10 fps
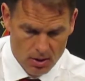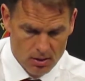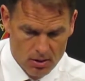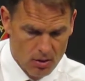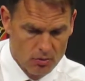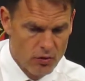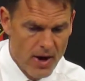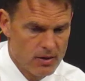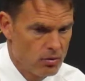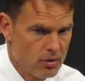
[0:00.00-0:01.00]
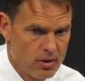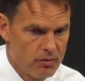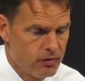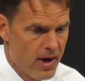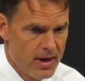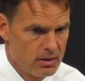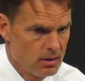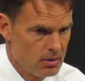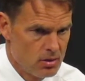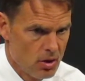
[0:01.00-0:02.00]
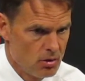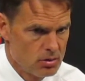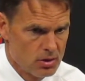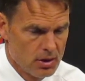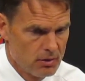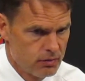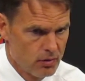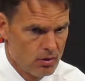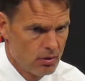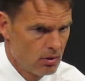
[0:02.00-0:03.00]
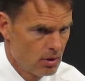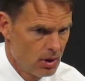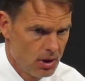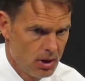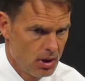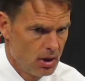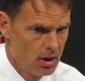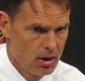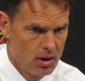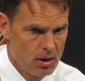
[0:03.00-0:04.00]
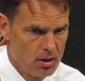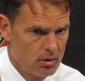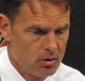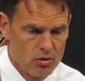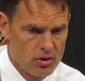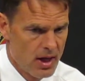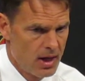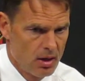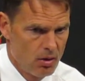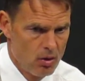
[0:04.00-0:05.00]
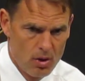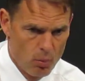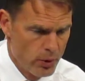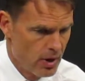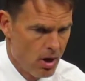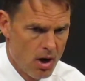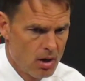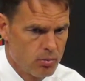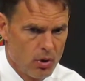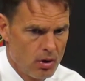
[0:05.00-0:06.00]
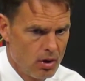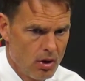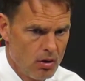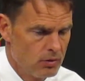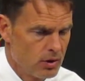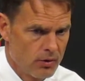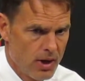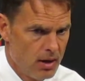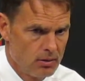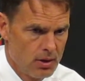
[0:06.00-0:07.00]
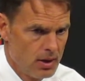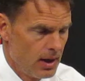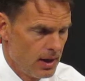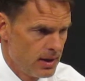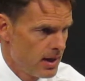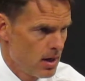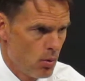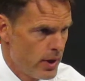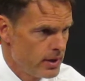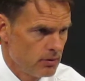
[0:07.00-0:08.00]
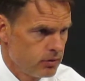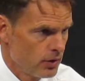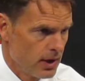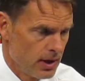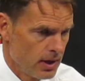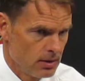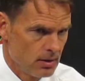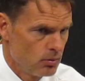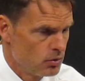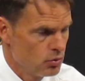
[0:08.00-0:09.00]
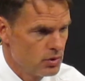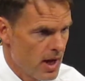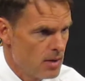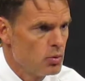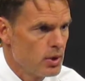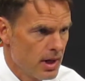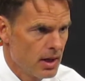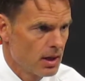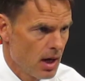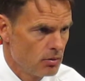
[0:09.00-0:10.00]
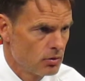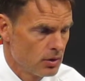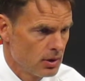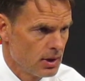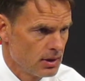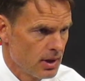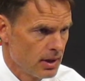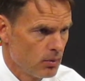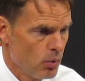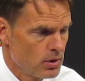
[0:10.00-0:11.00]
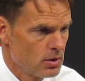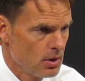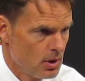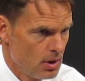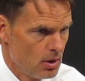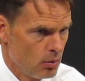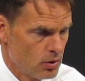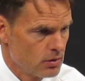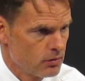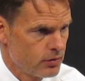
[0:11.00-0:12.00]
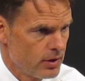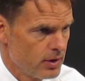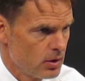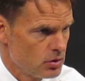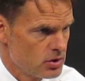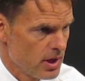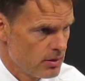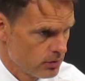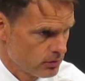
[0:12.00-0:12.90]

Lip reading: You know, try to find Joseph or Gonzalo with a hard ball over the ground, and they are waiting for that. And two times we get a counter attack, and one was a very good save